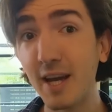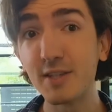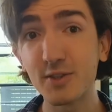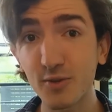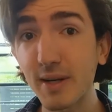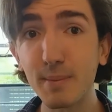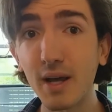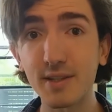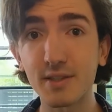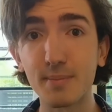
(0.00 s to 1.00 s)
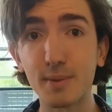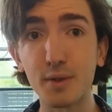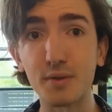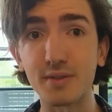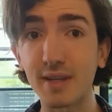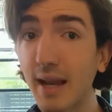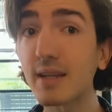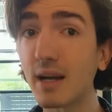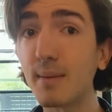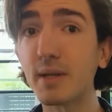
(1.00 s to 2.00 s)
streamlined computers can
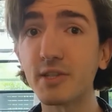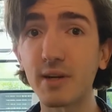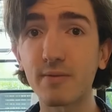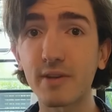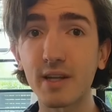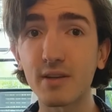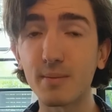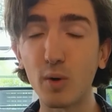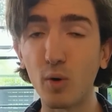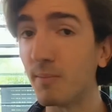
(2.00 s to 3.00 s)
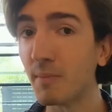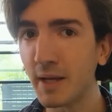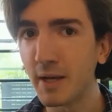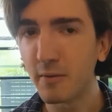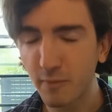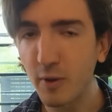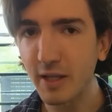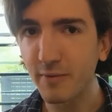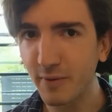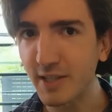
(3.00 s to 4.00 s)
accomplish everything that more fully
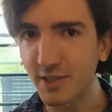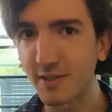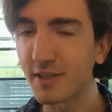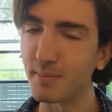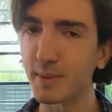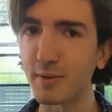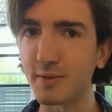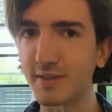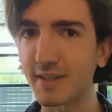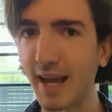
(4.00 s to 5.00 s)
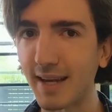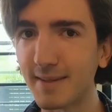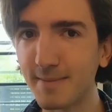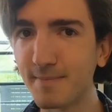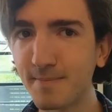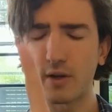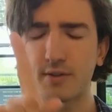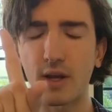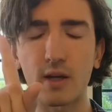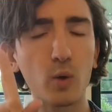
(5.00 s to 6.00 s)
featured computers can. But
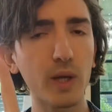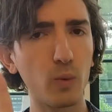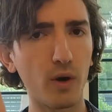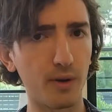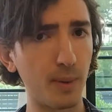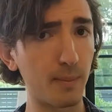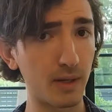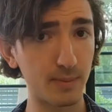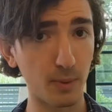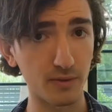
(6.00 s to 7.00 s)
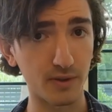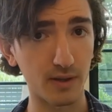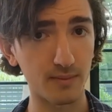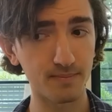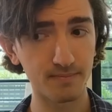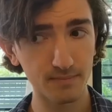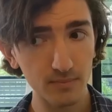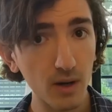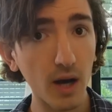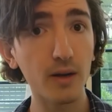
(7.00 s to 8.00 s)
first, a quick word about my sponsor.
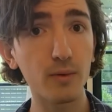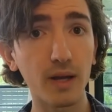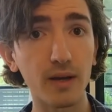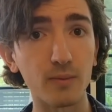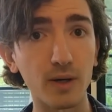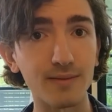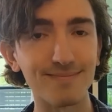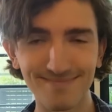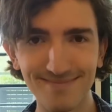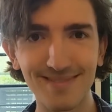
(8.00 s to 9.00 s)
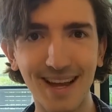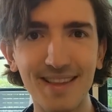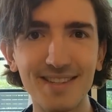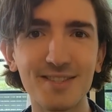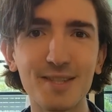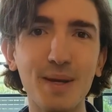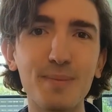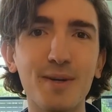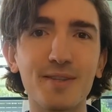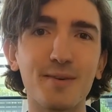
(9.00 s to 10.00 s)
I don't have one, and these are just my
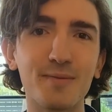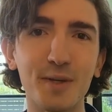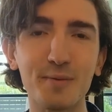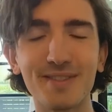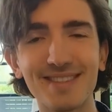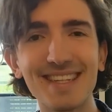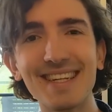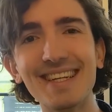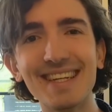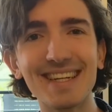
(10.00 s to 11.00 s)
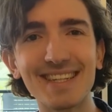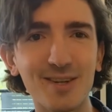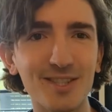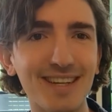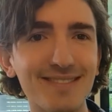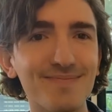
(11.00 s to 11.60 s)
personal views. Yeah, gotcha.